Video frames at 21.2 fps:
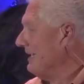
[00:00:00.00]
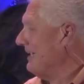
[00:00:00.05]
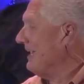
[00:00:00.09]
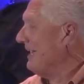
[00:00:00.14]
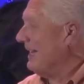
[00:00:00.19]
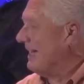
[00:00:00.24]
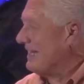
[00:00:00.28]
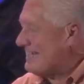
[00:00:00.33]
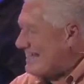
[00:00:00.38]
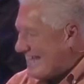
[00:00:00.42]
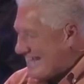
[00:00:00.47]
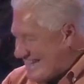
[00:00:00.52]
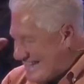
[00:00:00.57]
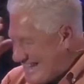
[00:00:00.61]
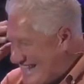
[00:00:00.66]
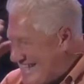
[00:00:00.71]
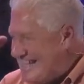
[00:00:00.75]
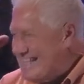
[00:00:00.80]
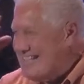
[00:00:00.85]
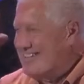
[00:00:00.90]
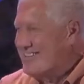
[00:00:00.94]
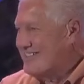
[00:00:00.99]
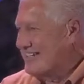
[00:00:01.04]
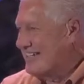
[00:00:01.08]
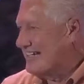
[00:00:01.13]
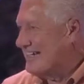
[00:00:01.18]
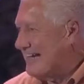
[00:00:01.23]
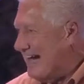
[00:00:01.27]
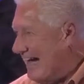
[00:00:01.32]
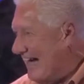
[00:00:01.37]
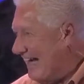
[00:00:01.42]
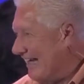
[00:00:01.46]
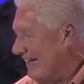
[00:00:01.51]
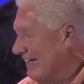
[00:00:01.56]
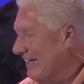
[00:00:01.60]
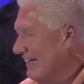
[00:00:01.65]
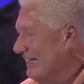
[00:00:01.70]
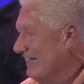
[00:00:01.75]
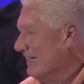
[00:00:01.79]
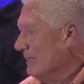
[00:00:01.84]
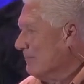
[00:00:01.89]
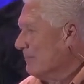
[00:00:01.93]
Yeah, I, I think there's a God,
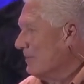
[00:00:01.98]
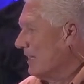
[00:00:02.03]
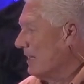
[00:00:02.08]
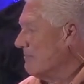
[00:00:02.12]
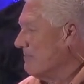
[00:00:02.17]
but